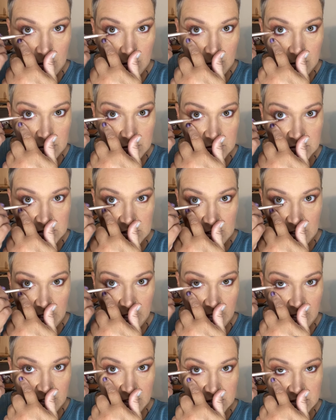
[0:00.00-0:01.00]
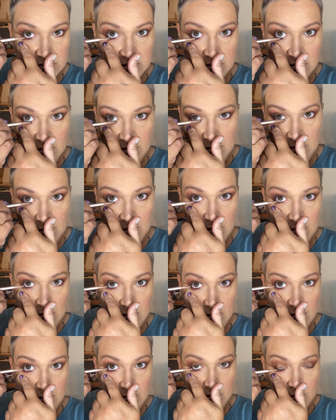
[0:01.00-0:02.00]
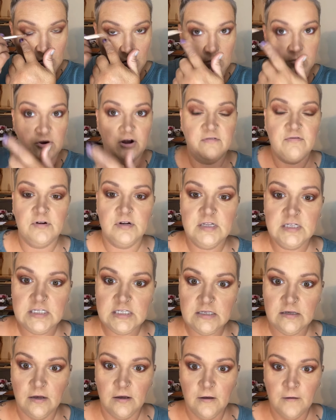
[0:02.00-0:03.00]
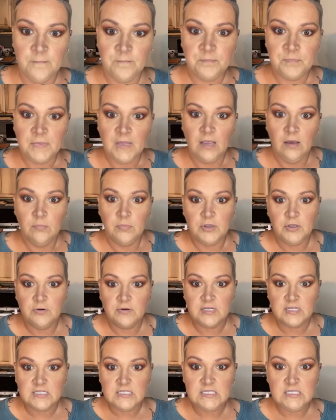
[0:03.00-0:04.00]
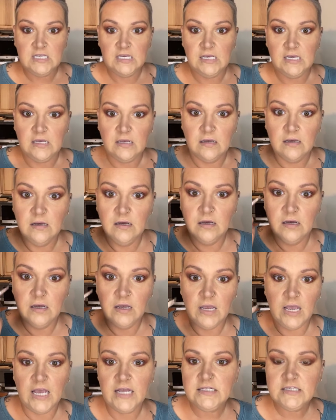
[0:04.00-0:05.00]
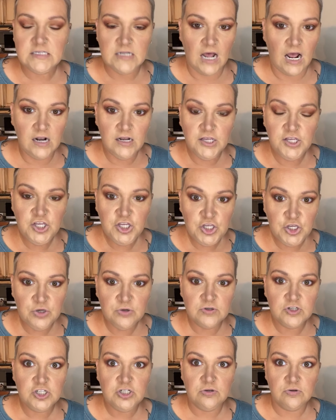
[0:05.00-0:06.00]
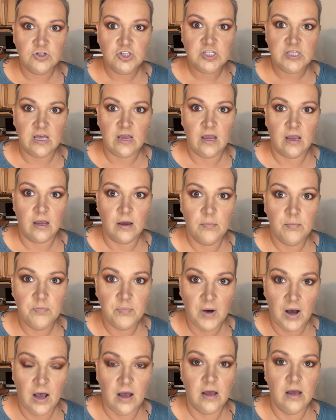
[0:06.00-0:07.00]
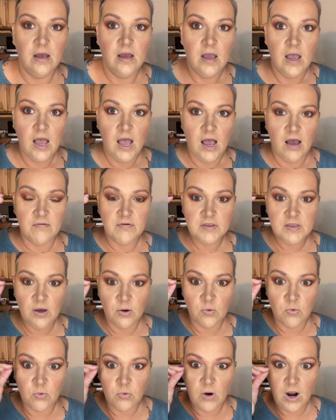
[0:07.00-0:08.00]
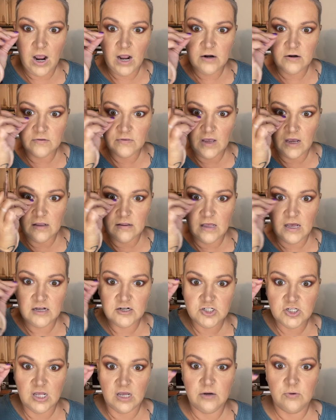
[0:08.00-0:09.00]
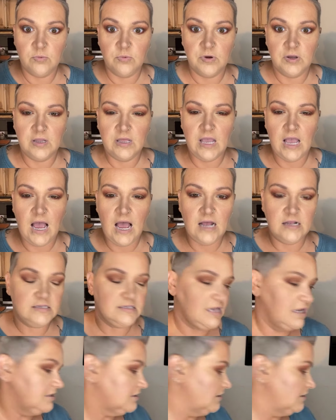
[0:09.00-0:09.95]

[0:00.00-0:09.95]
Use it as your preference. But you can see it's not a huge thing, but having that right on that lash line really adds that